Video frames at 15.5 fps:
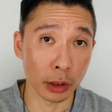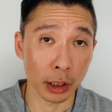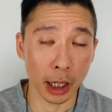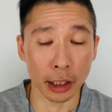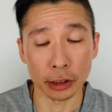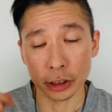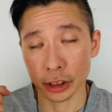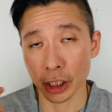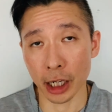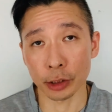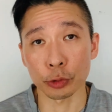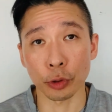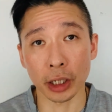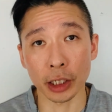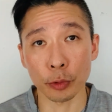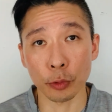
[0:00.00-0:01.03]
and share it to
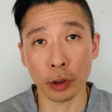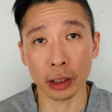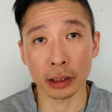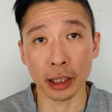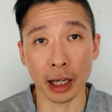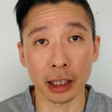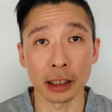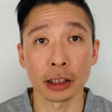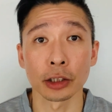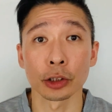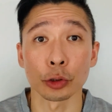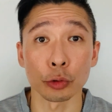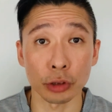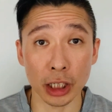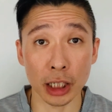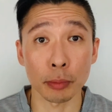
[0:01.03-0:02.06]
anyone that you
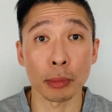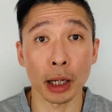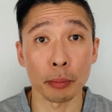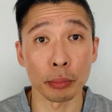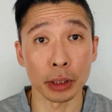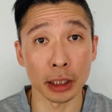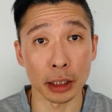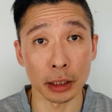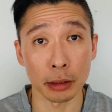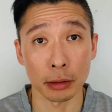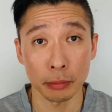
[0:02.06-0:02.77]
think might be